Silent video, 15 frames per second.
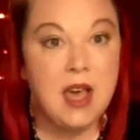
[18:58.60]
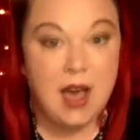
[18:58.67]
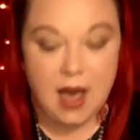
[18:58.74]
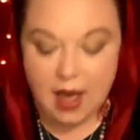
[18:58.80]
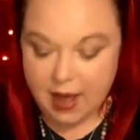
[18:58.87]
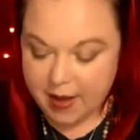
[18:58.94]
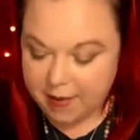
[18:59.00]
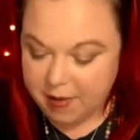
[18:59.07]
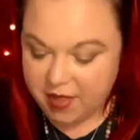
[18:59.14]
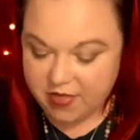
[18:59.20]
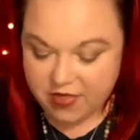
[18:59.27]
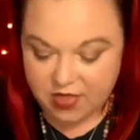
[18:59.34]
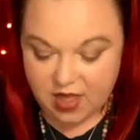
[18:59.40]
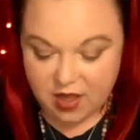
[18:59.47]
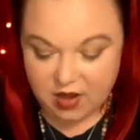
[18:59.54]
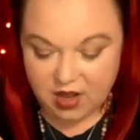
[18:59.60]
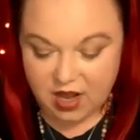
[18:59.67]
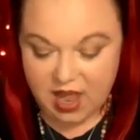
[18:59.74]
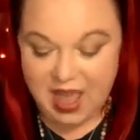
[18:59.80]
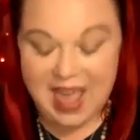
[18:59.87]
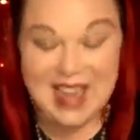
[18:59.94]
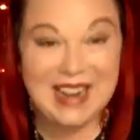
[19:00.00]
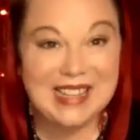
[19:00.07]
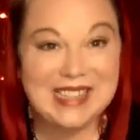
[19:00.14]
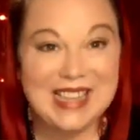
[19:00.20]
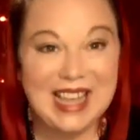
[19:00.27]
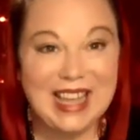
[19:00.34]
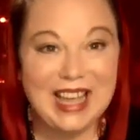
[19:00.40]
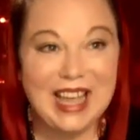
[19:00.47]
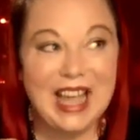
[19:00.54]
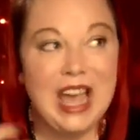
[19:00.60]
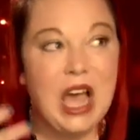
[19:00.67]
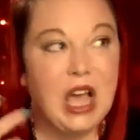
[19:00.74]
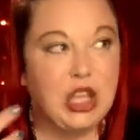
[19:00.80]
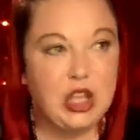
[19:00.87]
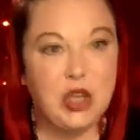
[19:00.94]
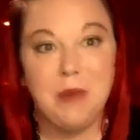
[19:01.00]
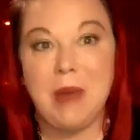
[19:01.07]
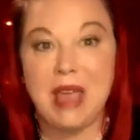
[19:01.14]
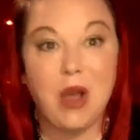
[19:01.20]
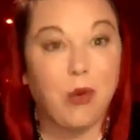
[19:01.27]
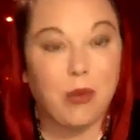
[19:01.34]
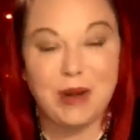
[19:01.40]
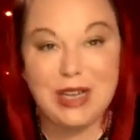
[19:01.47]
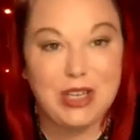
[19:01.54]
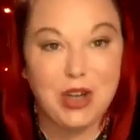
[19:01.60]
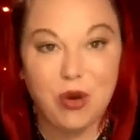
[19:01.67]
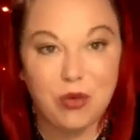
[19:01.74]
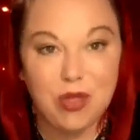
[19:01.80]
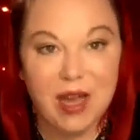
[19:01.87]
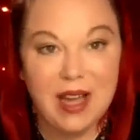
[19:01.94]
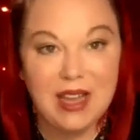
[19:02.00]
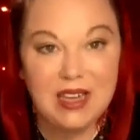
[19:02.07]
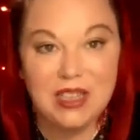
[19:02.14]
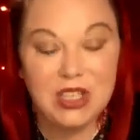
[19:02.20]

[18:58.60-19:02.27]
and it's like, you may already know that.